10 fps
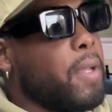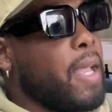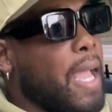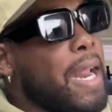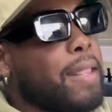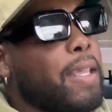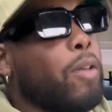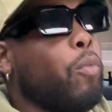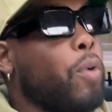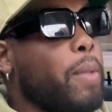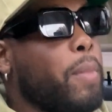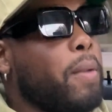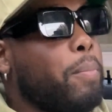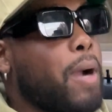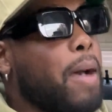And I think women
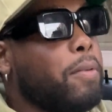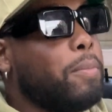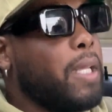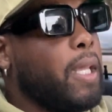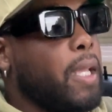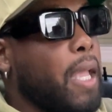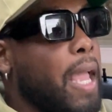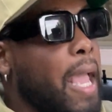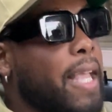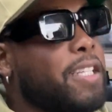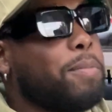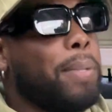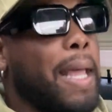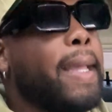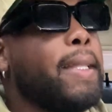probably
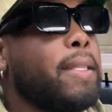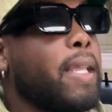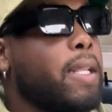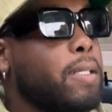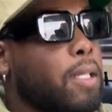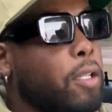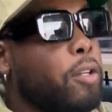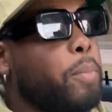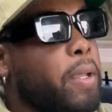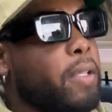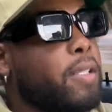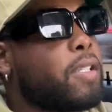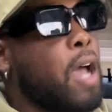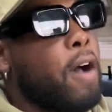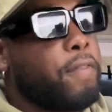explain things a little bit
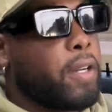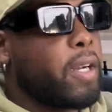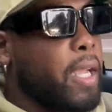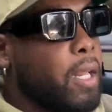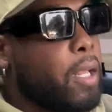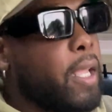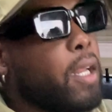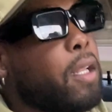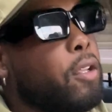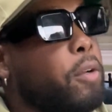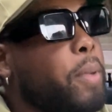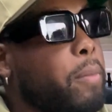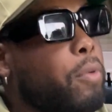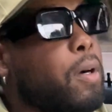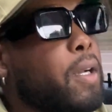softer in a little bit
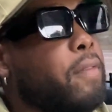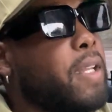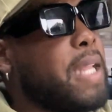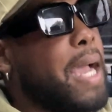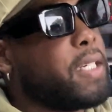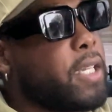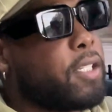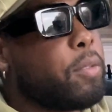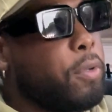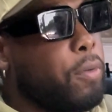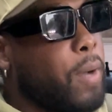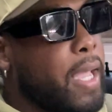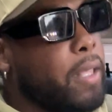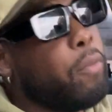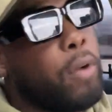more of a digestible way
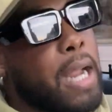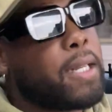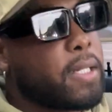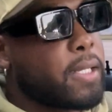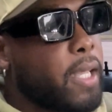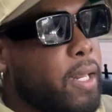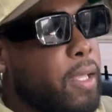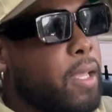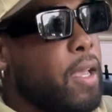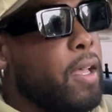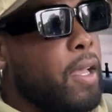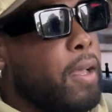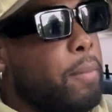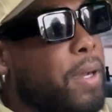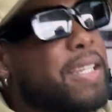than what I just said it.
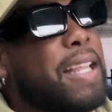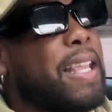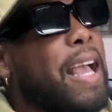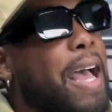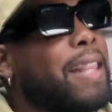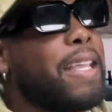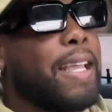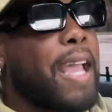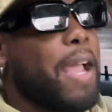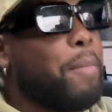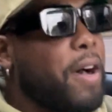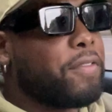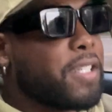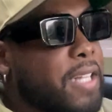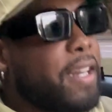Because I think it came off
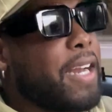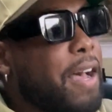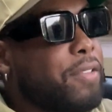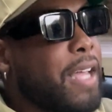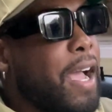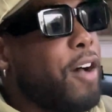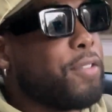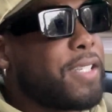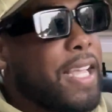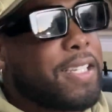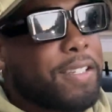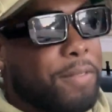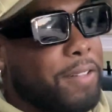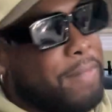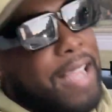just now that I was like, oh, sex is
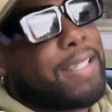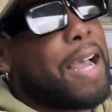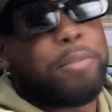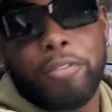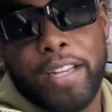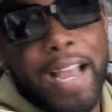like top 3. I